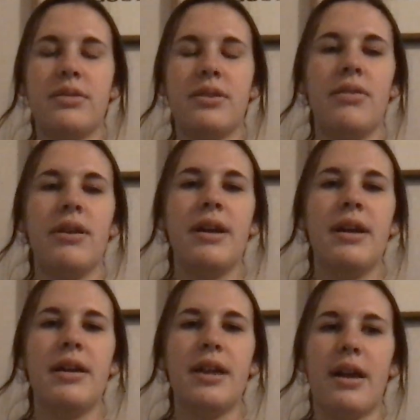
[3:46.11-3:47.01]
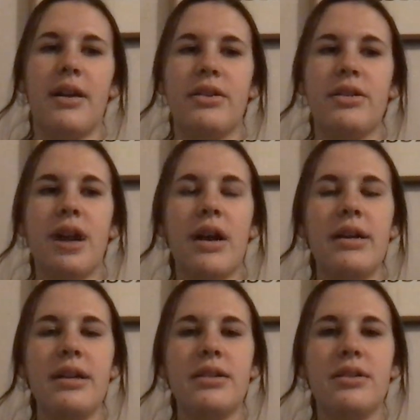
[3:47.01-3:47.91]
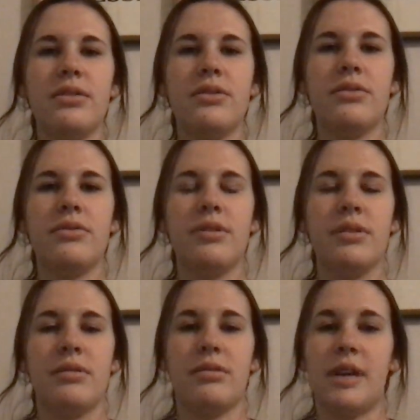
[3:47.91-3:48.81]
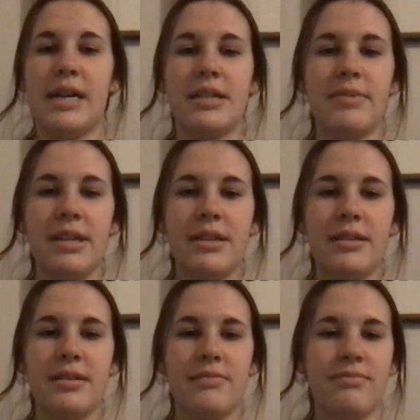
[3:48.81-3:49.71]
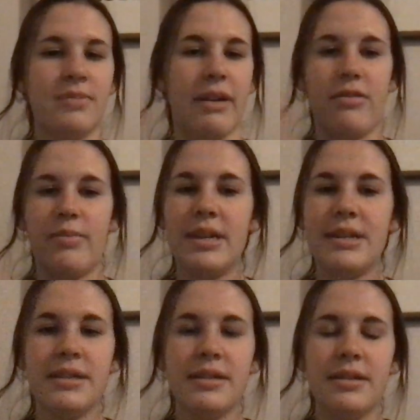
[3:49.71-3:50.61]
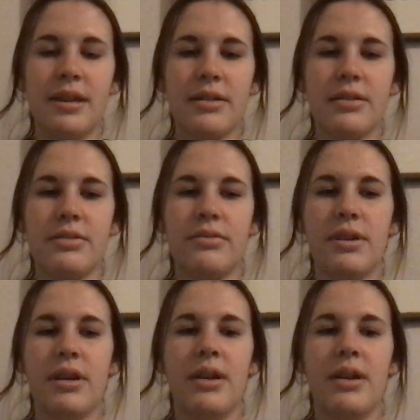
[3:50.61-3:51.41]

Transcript: So yeah, you're talking to classmates, that would be easy to talk to.